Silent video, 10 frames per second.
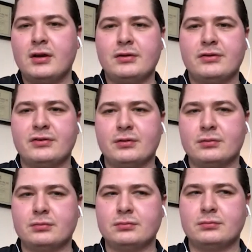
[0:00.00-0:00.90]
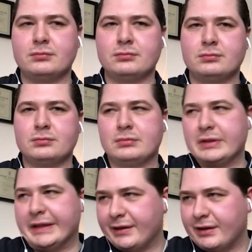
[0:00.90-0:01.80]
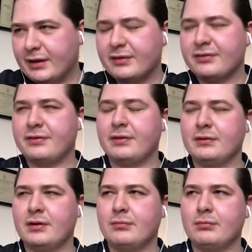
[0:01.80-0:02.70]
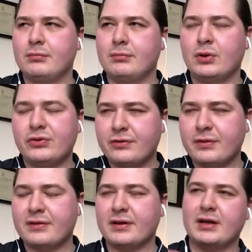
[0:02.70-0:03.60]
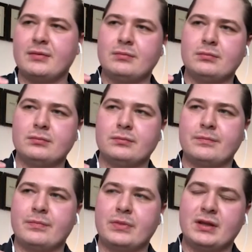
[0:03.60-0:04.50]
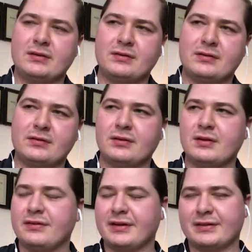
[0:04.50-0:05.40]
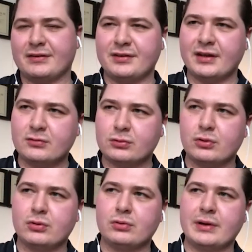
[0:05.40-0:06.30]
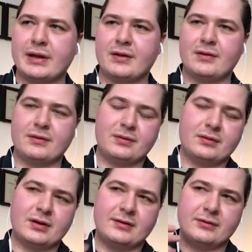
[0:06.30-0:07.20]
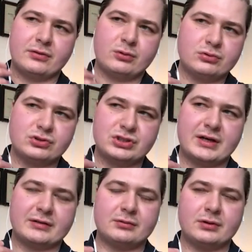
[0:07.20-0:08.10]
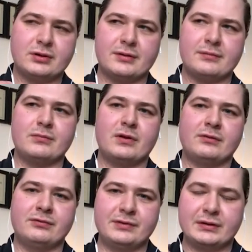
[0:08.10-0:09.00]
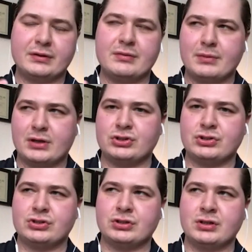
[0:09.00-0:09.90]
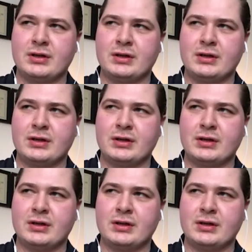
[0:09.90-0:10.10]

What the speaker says: So yes, most of the time it's like the sacral and the throat chakra very much